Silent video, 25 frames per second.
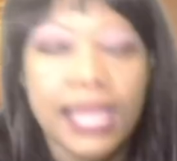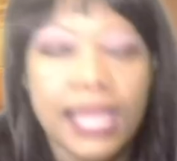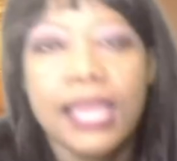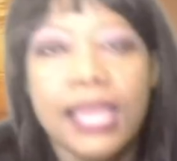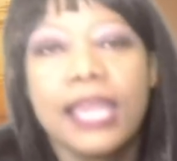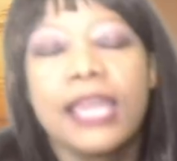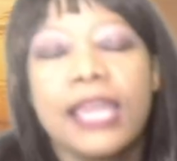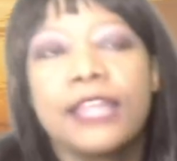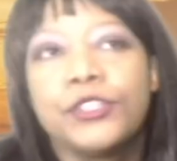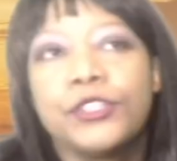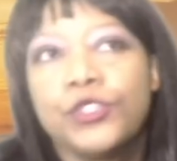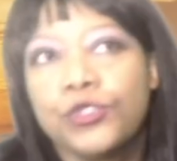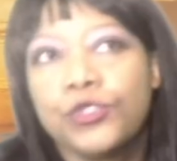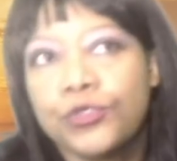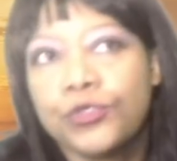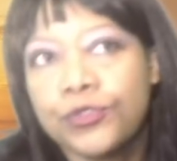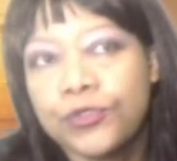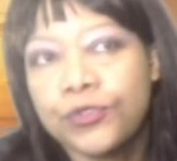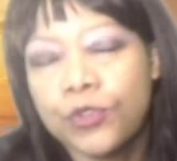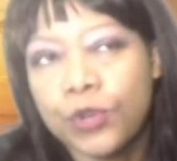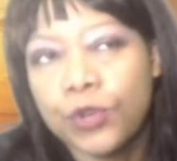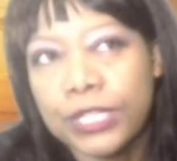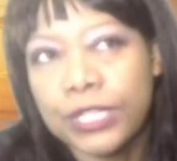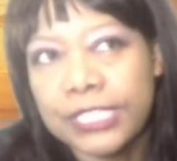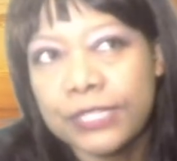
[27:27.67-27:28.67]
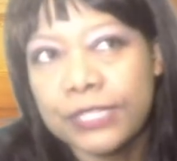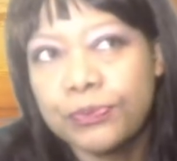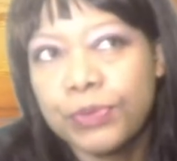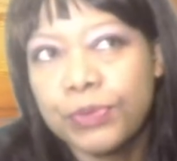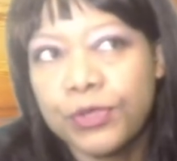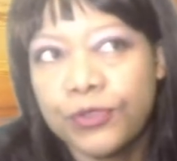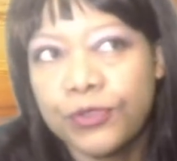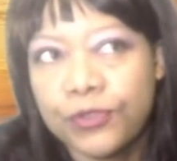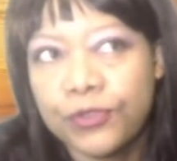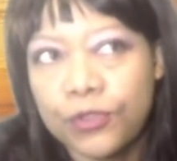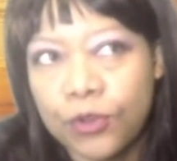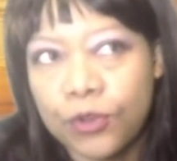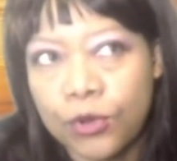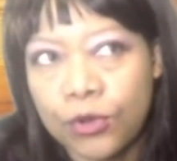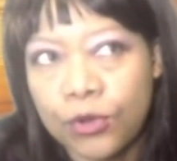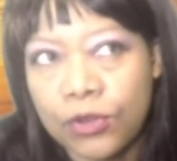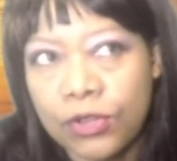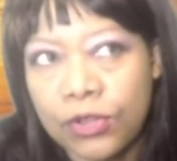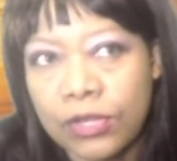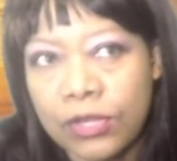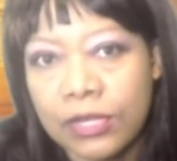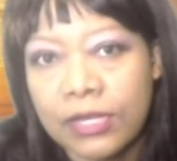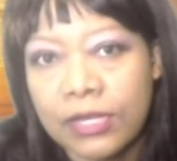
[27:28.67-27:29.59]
Had you fought before?